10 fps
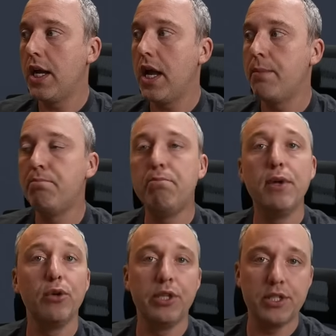and
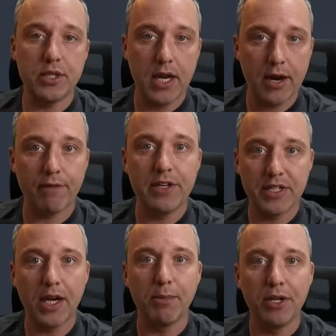build it every
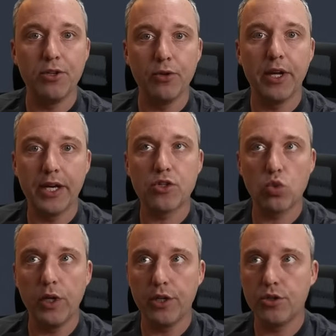time I do that
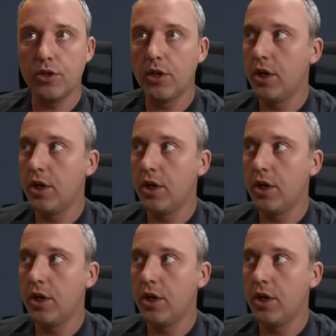switch.